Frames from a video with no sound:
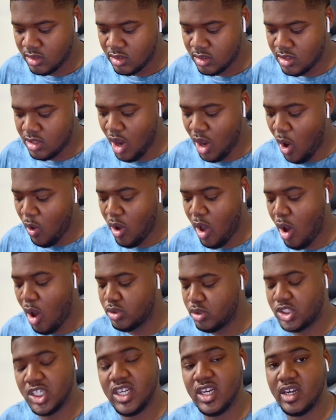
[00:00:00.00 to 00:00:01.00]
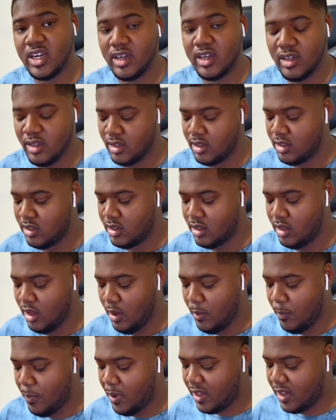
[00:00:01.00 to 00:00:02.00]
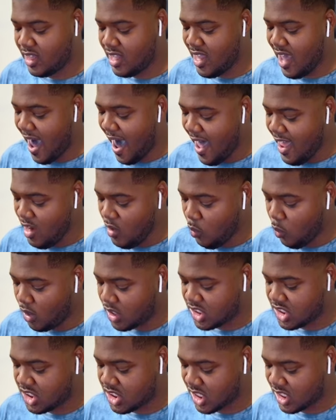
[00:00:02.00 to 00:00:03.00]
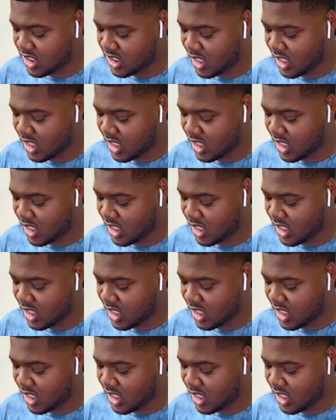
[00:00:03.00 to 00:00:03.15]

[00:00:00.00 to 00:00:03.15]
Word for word: No Gogeta, but the end was just